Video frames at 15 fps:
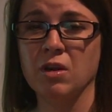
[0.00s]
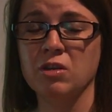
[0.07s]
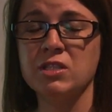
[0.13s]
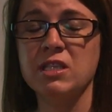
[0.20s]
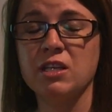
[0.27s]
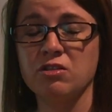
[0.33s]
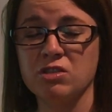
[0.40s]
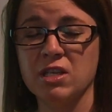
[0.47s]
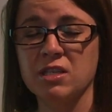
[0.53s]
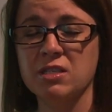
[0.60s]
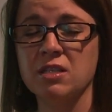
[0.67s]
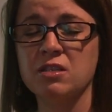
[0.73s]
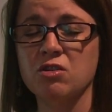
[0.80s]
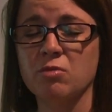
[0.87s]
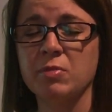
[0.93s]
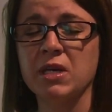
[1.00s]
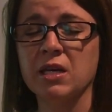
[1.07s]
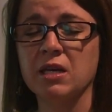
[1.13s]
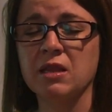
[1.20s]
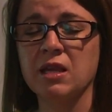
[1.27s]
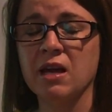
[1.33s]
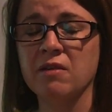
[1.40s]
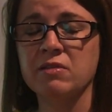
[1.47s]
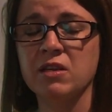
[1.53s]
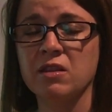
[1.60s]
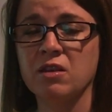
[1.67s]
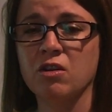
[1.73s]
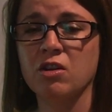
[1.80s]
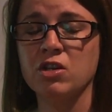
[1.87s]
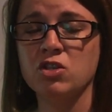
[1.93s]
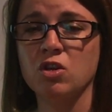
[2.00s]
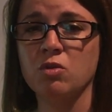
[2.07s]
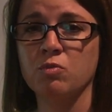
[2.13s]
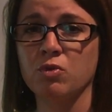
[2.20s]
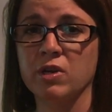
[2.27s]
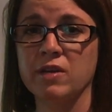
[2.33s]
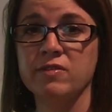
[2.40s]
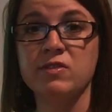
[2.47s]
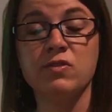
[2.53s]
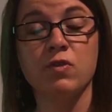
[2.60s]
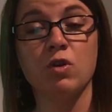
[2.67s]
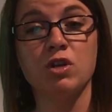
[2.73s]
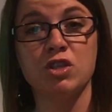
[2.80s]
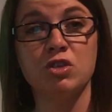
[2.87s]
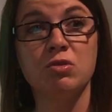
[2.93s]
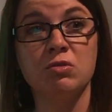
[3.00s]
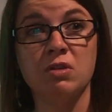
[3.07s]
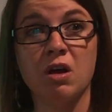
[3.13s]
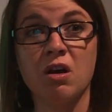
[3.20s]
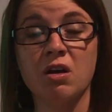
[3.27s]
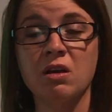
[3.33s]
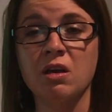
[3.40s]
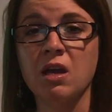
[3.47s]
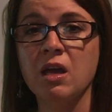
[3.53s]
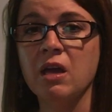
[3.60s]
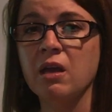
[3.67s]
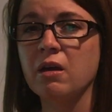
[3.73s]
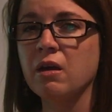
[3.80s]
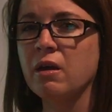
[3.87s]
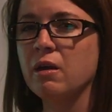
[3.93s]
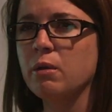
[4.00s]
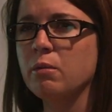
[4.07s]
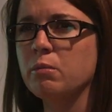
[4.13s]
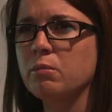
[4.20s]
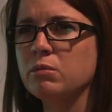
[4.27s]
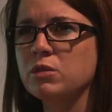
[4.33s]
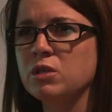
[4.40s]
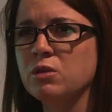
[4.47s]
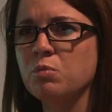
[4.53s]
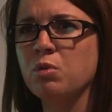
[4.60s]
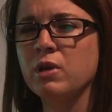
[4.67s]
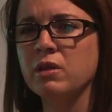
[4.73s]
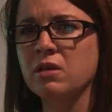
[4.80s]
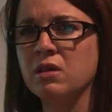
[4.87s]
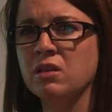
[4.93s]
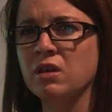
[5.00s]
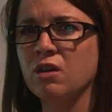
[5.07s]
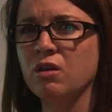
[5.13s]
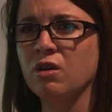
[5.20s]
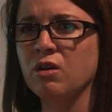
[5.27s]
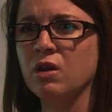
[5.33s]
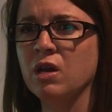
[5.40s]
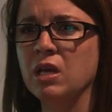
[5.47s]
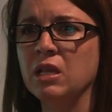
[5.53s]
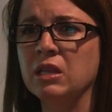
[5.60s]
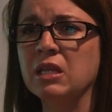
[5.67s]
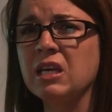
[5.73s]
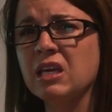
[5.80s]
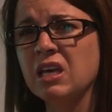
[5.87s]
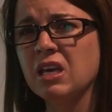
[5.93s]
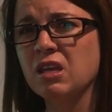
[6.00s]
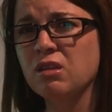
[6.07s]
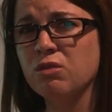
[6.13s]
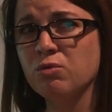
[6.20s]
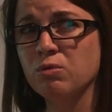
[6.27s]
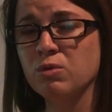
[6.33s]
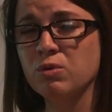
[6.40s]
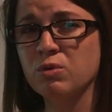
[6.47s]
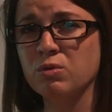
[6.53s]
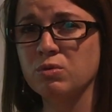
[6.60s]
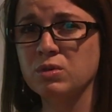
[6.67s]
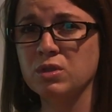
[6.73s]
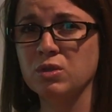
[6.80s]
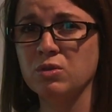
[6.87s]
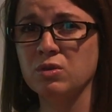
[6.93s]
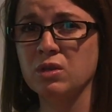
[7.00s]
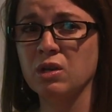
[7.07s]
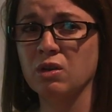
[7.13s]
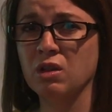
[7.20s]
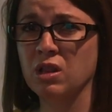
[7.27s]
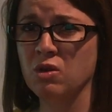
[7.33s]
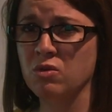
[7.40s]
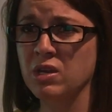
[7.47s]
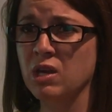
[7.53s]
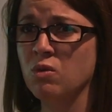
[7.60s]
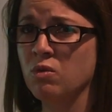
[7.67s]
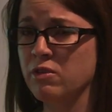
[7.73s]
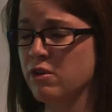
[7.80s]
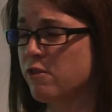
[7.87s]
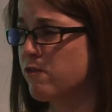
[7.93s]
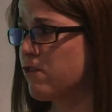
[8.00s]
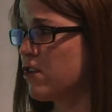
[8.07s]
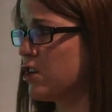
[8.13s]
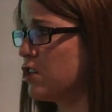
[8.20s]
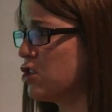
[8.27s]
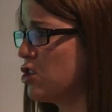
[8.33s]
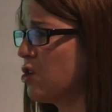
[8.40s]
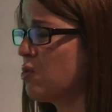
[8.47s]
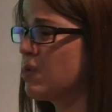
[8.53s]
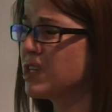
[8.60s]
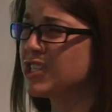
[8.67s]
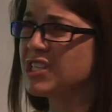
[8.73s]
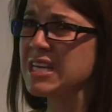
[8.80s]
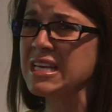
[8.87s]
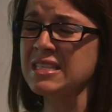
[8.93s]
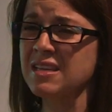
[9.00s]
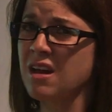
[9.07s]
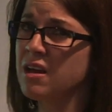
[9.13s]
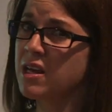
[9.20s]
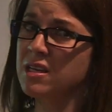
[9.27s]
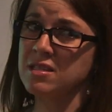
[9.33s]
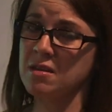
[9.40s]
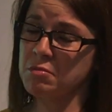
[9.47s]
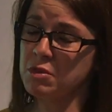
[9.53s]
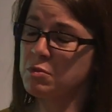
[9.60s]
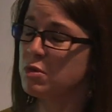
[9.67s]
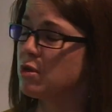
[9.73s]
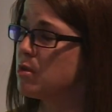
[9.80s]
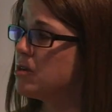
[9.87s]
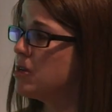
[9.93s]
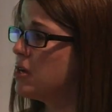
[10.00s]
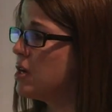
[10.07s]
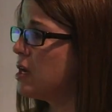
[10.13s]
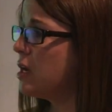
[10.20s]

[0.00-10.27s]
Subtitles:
senior citizens are being left in their adult briefs for too long, to the point that they're leaking through to their clothing or their furniture, which is unacceptable.